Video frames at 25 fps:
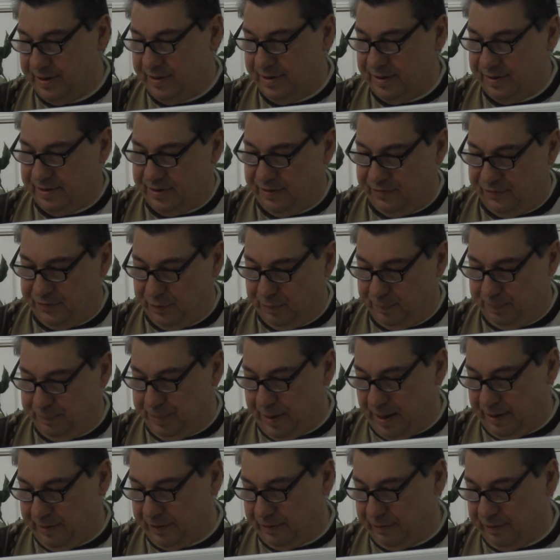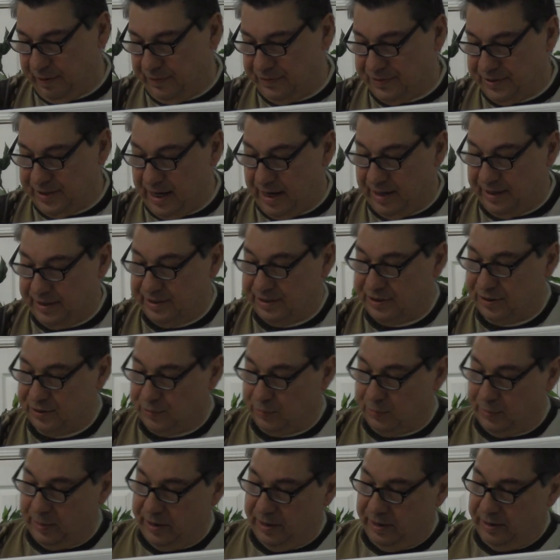it's a few paragraphs down, he says,
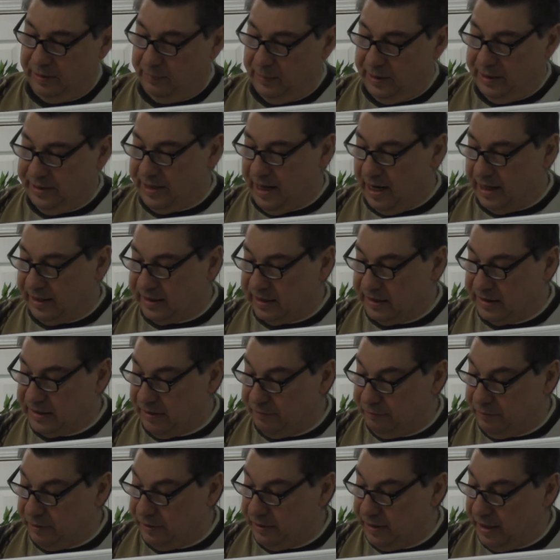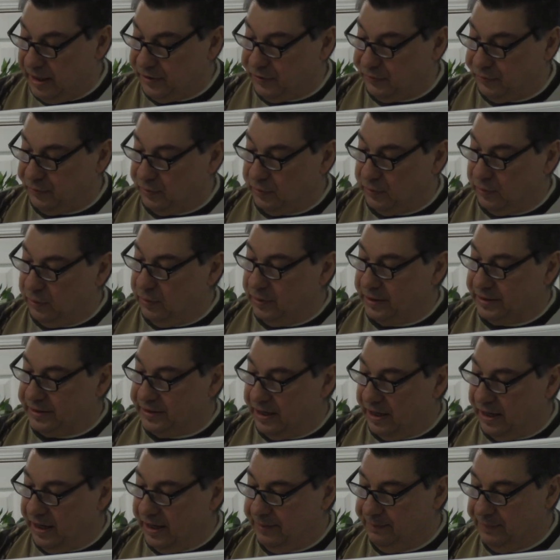we, we doctors have realized for a long
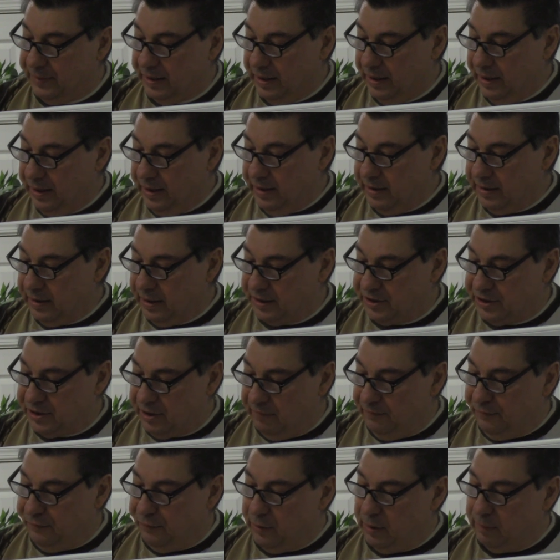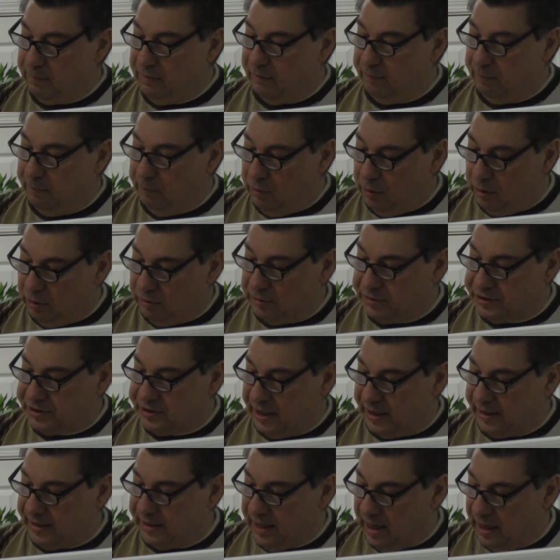time that some form of moral
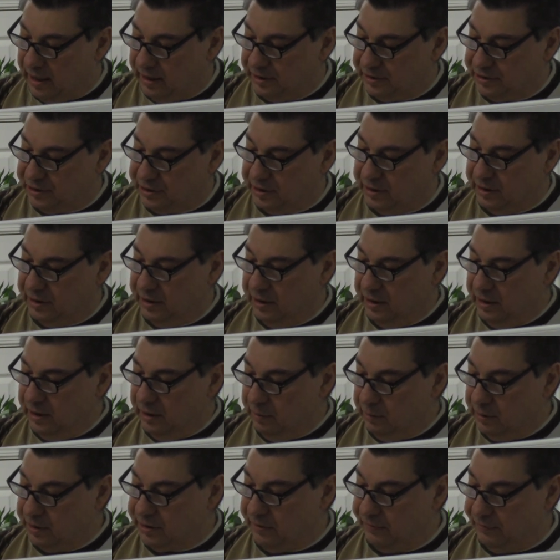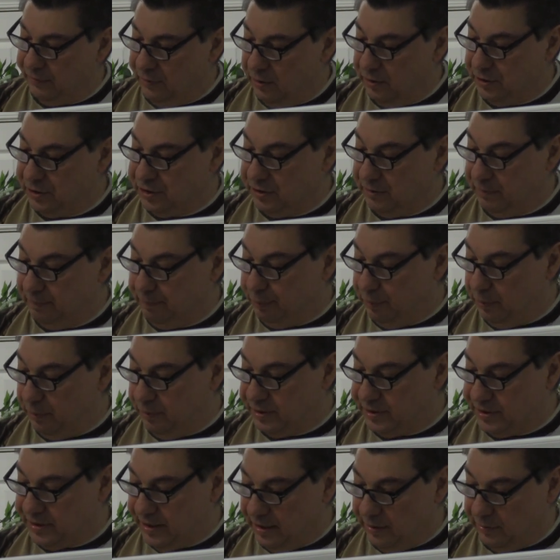psychology was of urgent
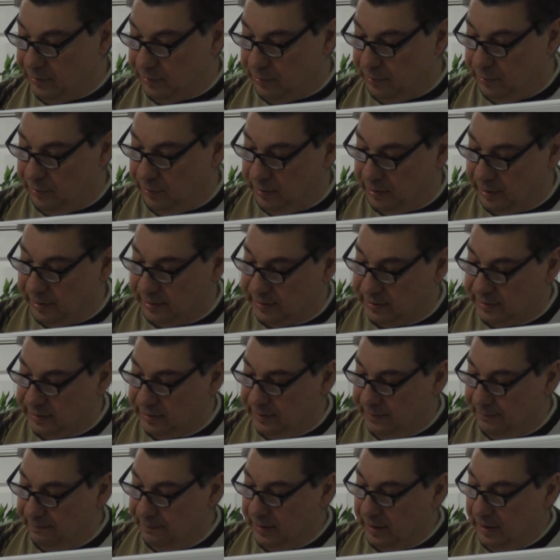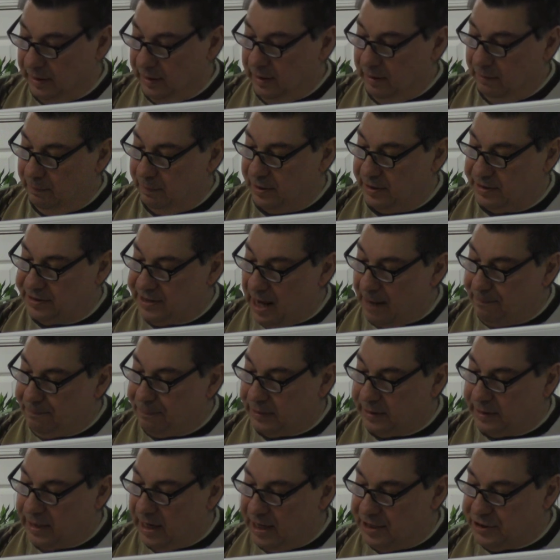importance to alcoholics. But its
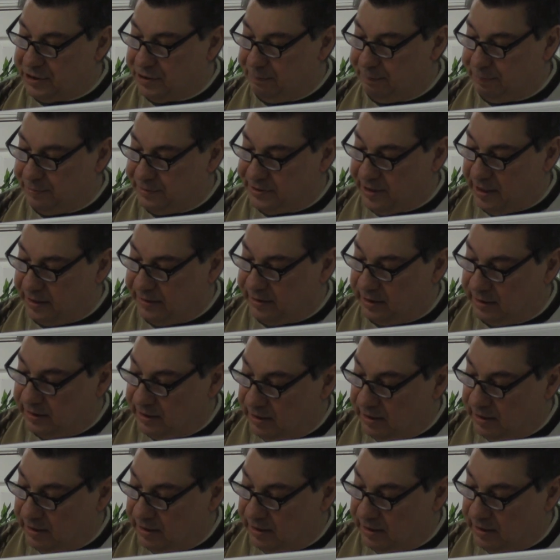application presented